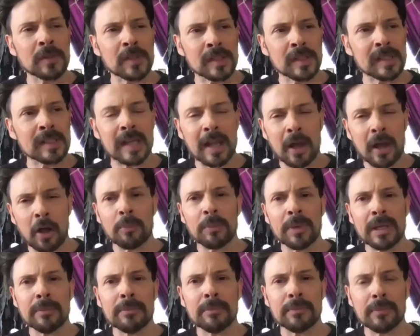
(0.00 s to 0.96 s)
has helped
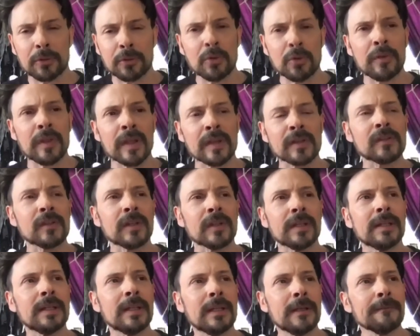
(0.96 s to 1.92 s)
me through this, and
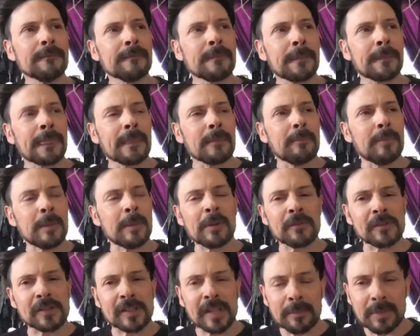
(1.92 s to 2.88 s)
people have
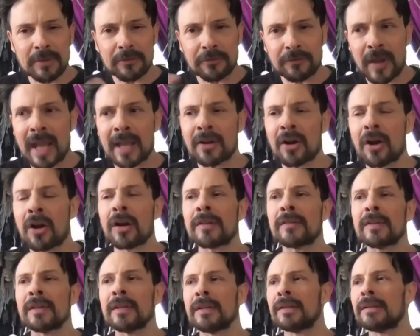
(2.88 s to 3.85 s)
sent me fan art,
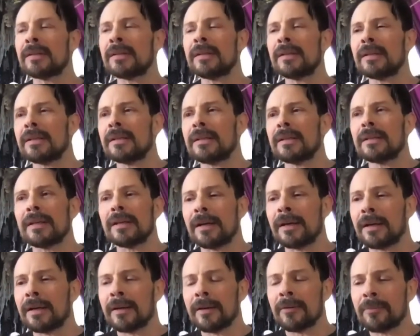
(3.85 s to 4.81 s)
and
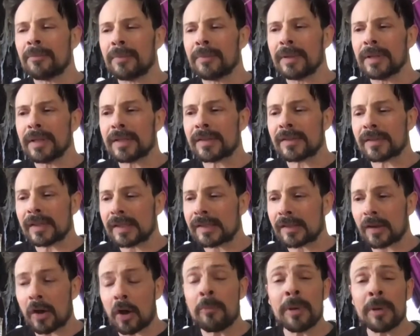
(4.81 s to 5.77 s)
it's
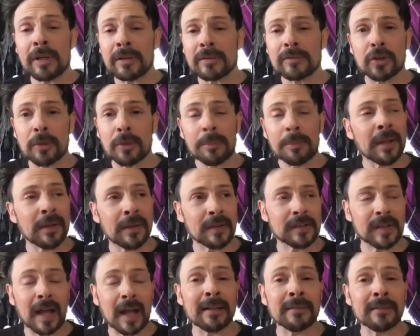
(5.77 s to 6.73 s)
all been tremendous.
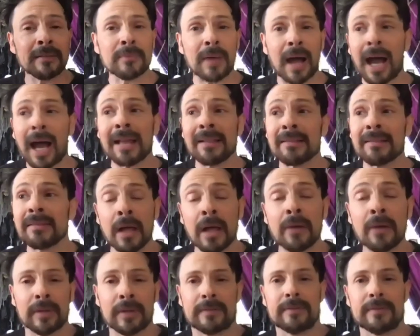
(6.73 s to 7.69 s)
I love
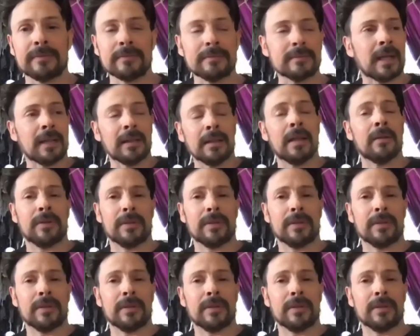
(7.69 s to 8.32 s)
it. I love it.